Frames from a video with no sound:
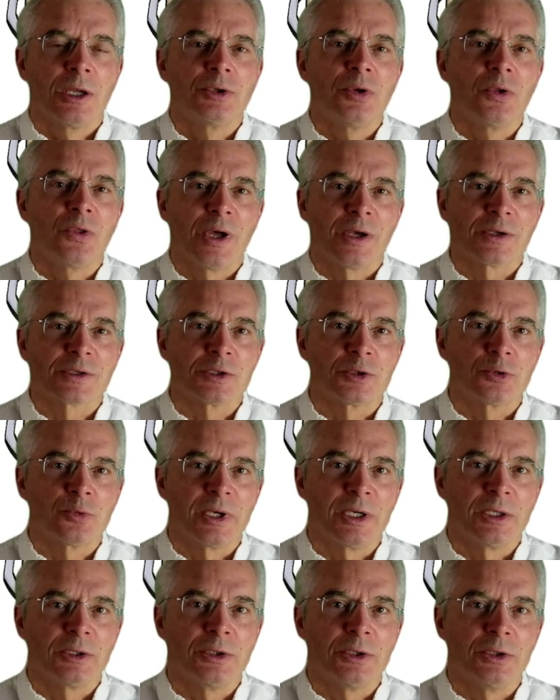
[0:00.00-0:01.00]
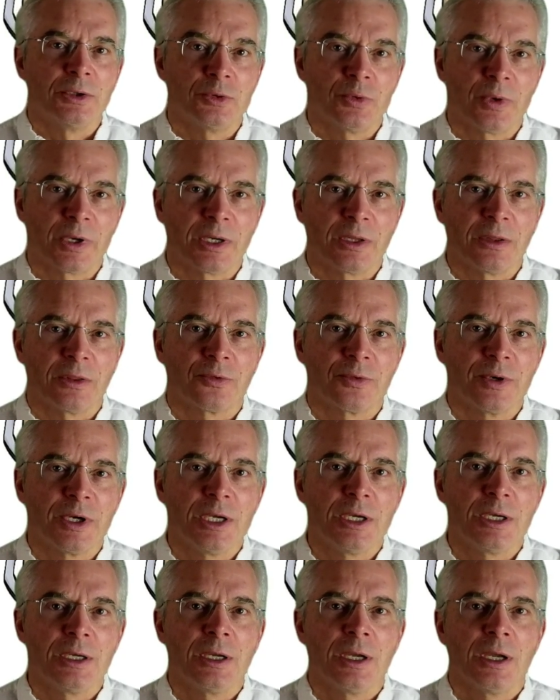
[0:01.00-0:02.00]

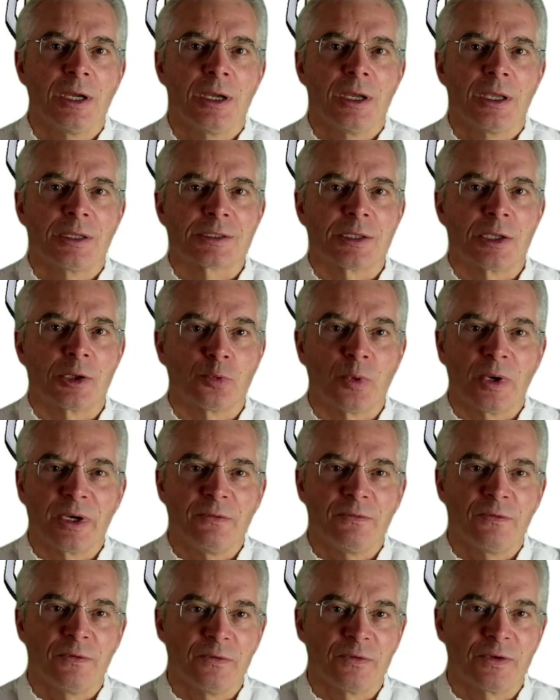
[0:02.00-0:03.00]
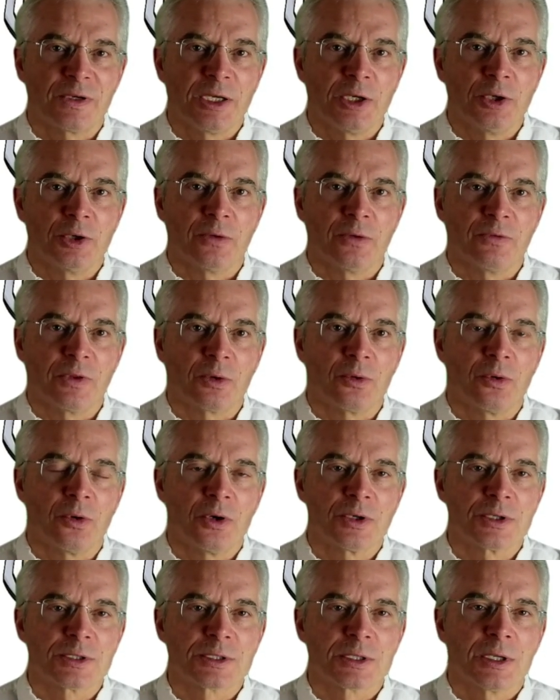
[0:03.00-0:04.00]
2022-23, it's the 25th year of the
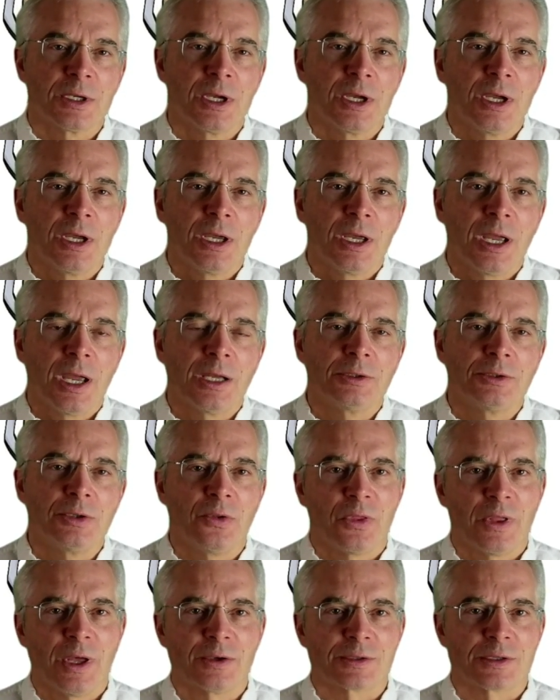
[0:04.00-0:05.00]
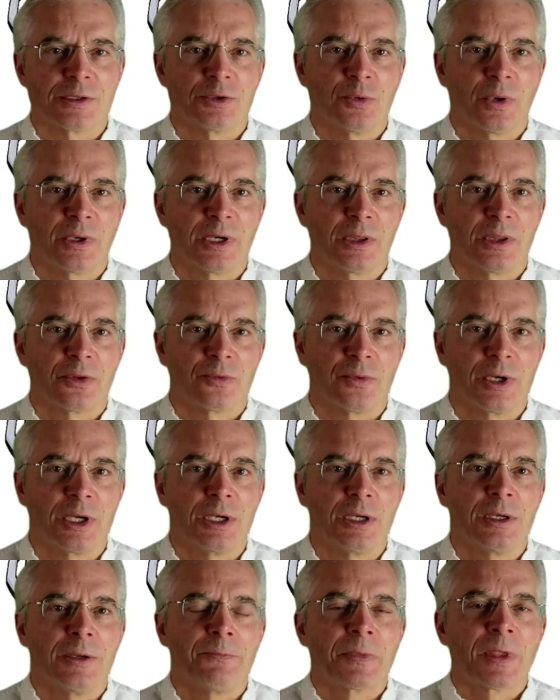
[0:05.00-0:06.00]
course, and
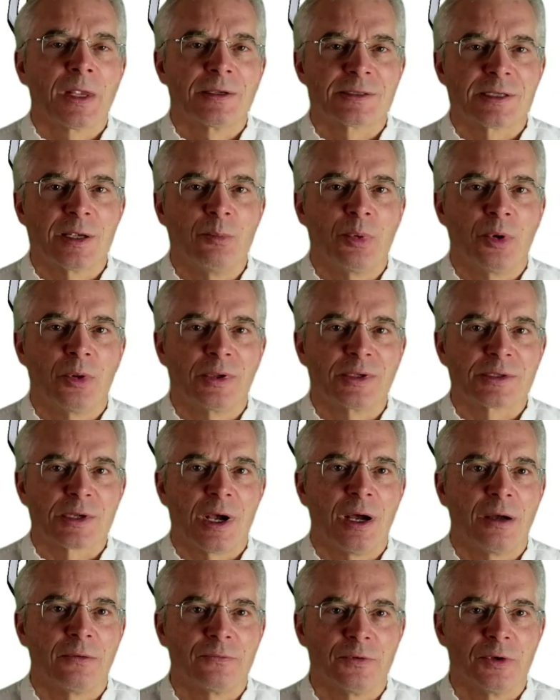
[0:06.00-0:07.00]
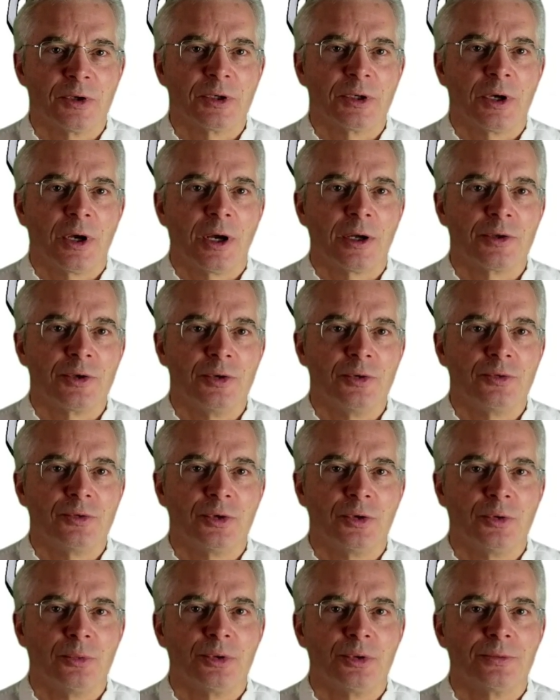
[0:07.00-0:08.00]
2023, Simple is offered on
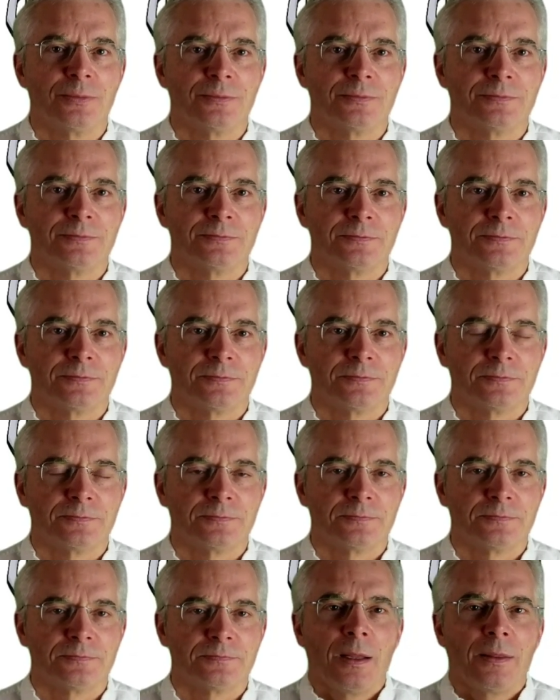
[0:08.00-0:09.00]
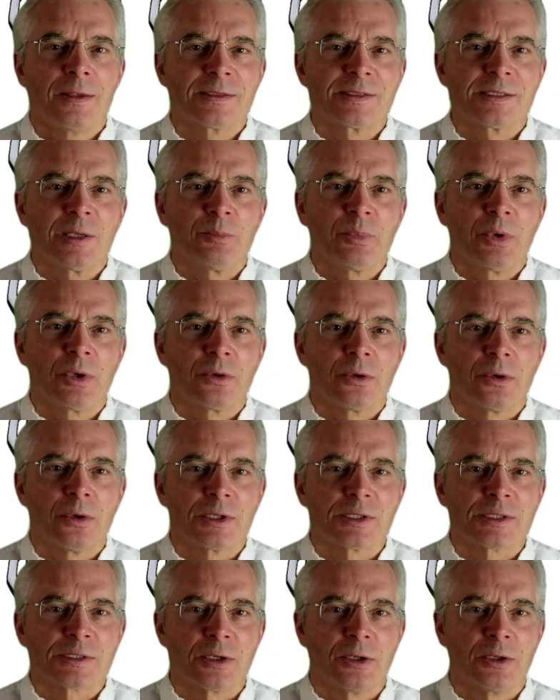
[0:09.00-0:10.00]
YouTube. The Simple
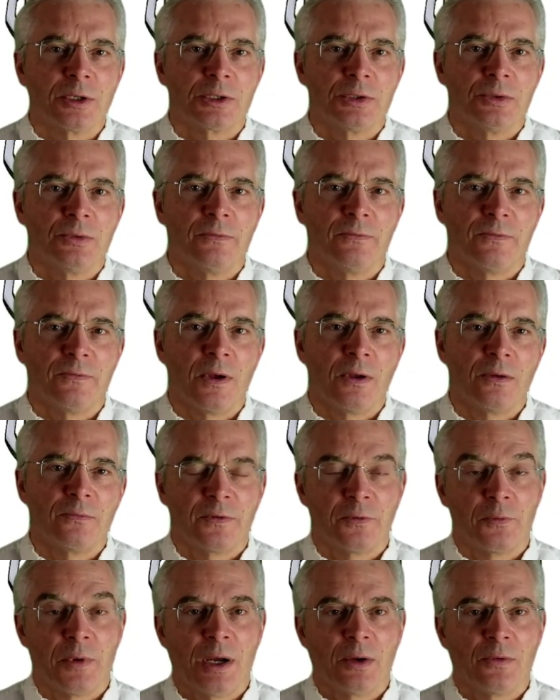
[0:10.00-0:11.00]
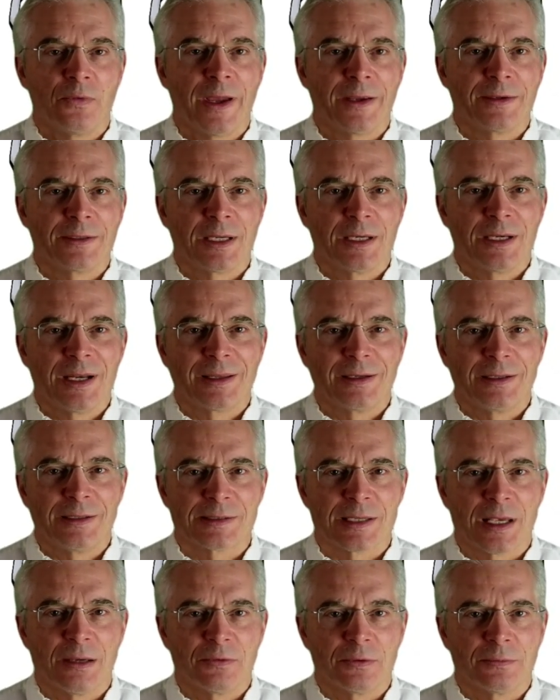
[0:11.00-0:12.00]
course started to evolve around
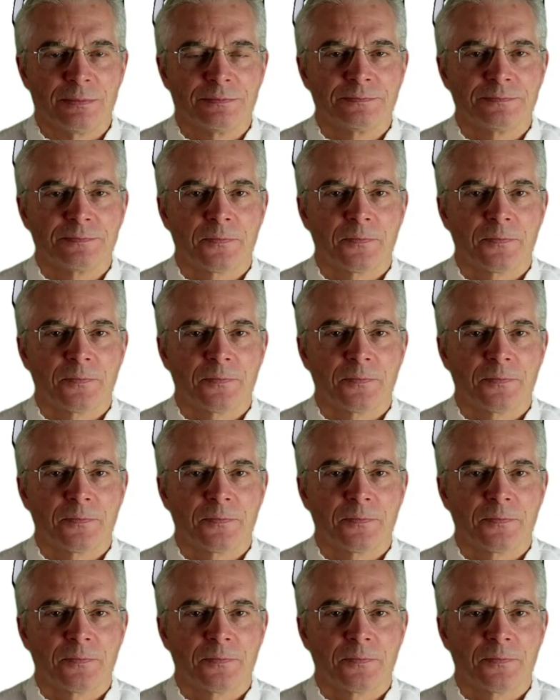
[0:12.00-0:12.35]
1997.